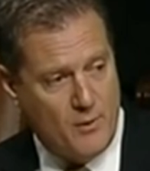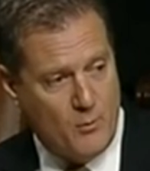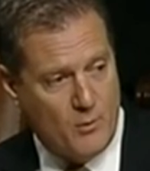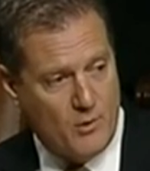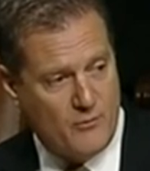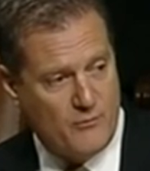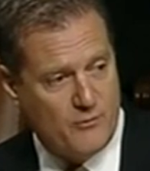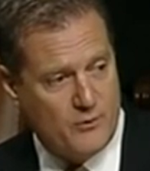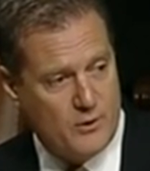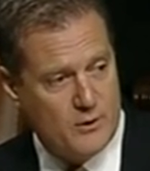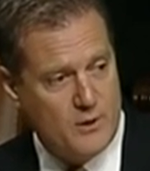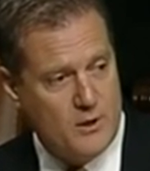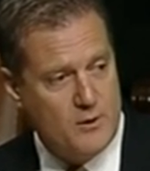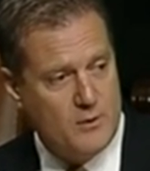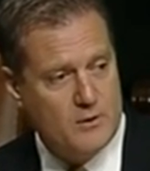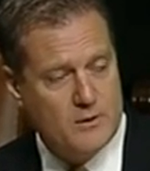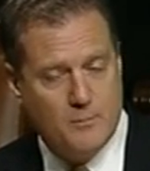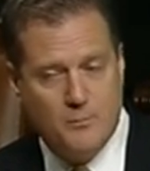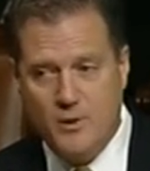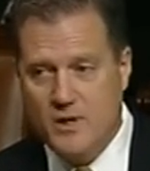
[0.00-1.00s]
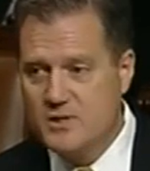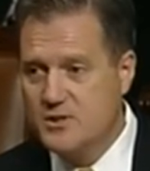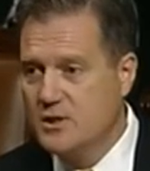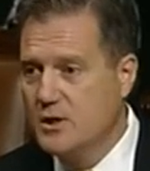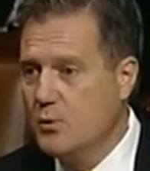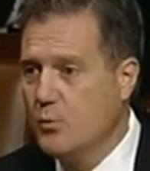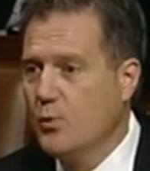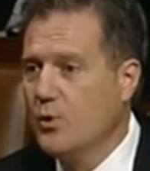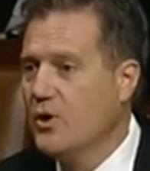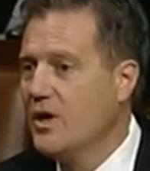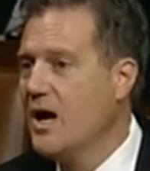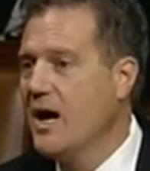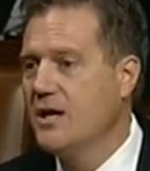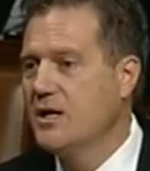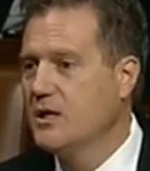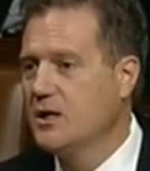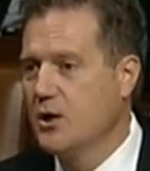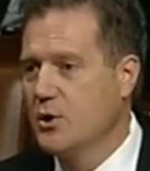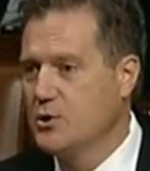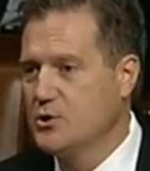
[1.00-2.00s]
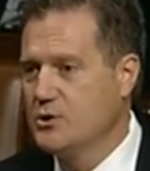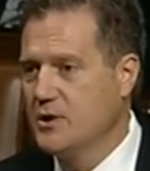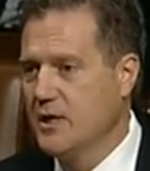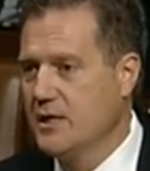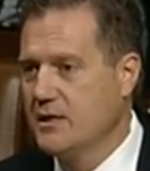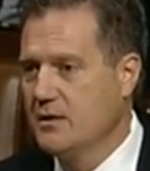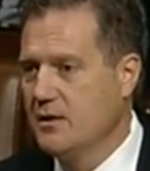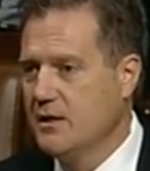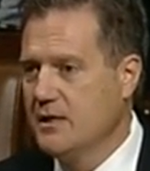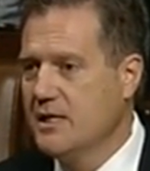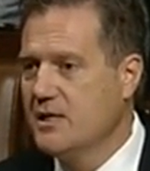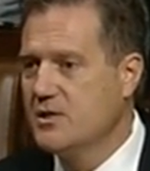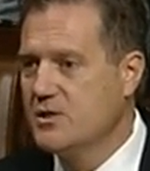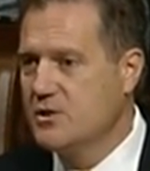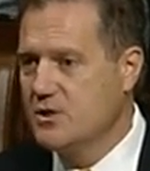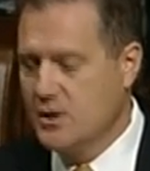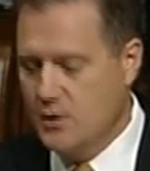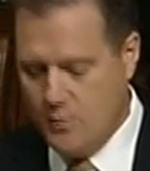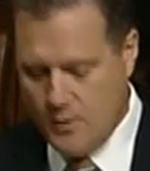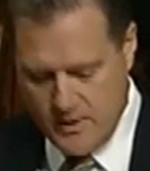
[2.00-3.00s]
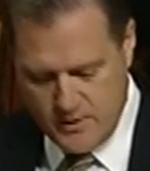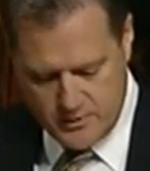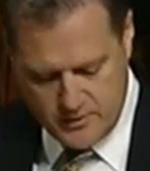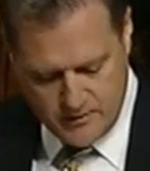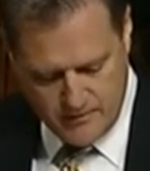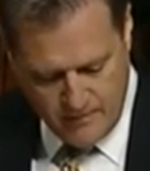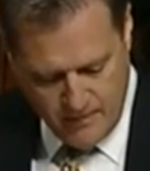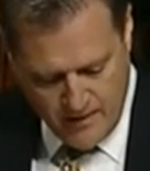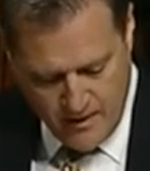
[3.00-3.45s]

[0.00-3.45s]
were furloughed. The president will not negotiate on his sequester.